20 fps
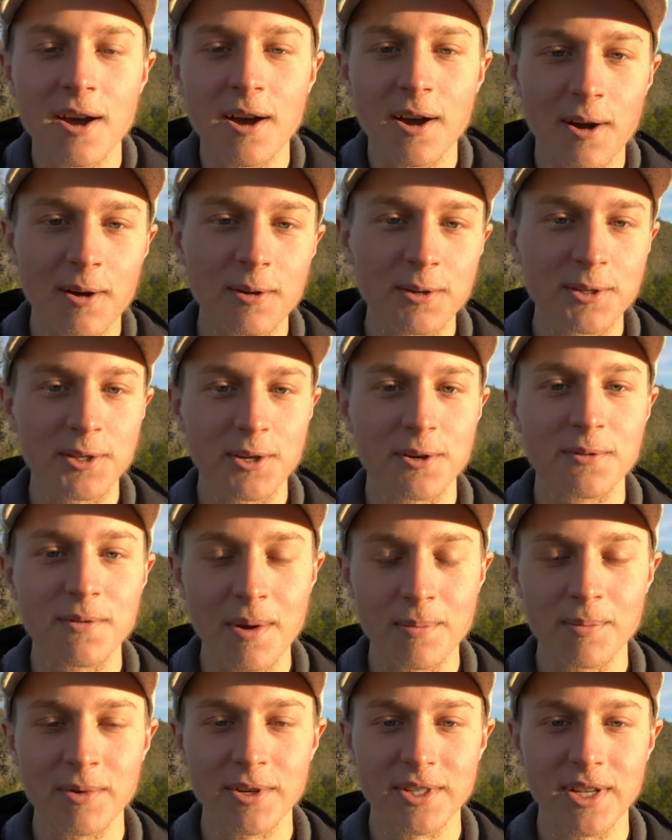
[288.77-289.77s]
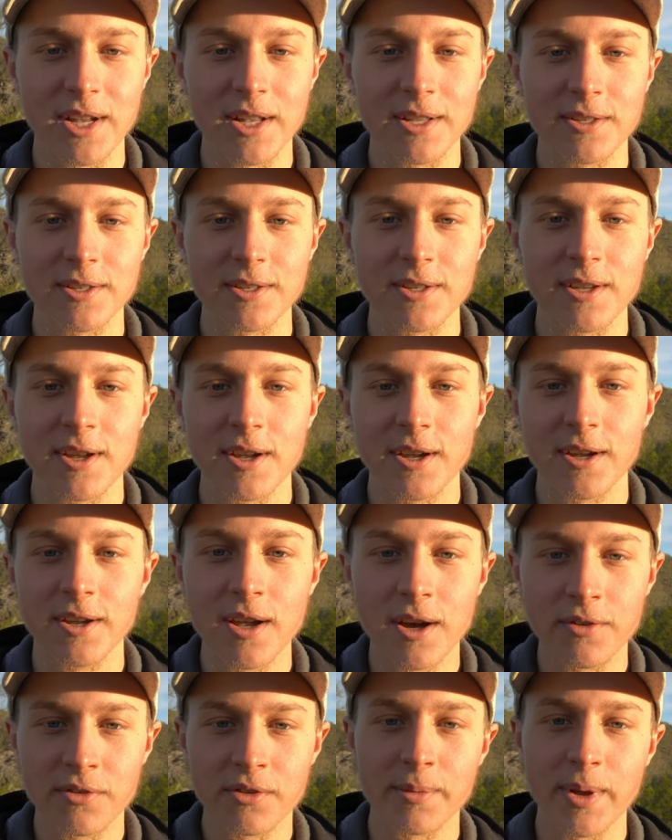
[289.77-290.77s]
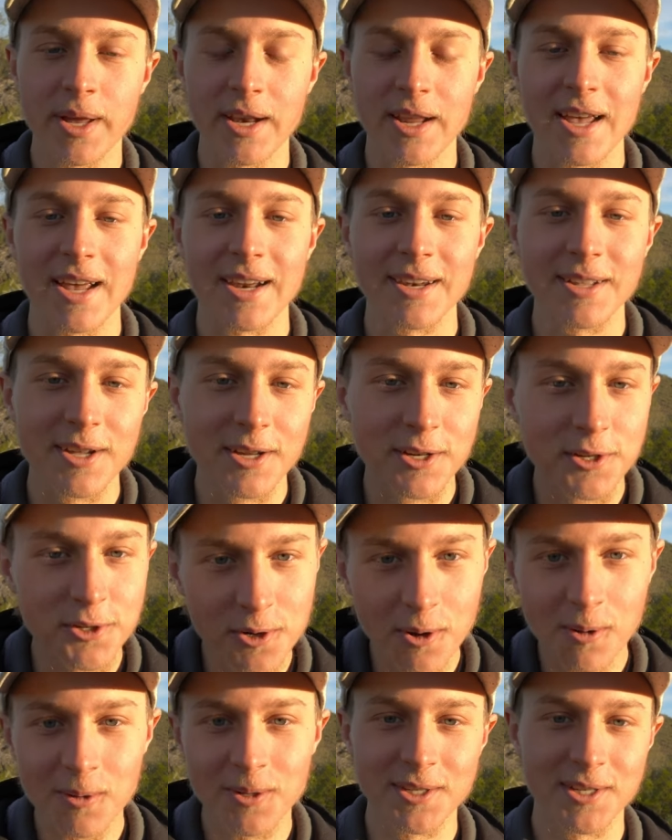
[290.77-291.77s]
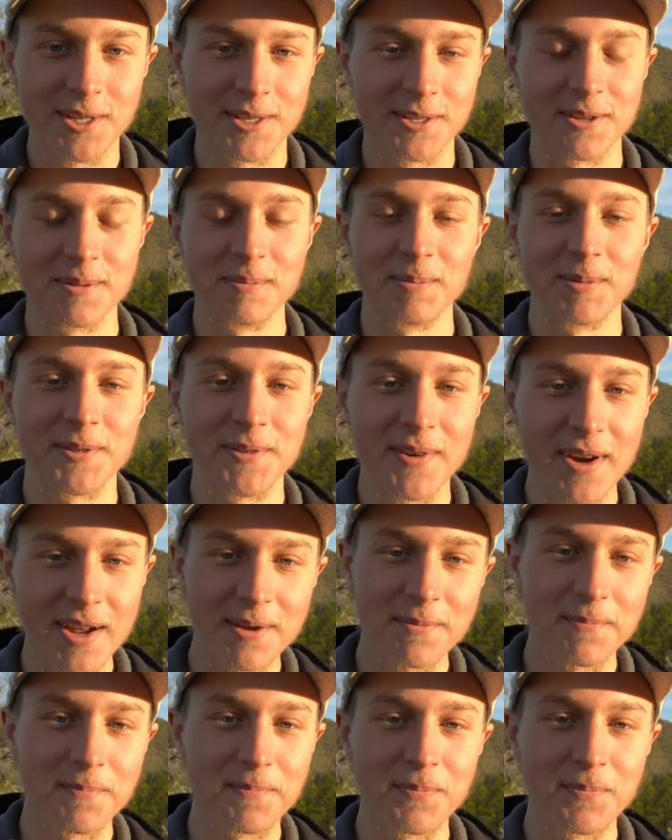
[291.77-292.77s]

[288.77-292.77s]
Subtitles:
also represents government and control systems, right?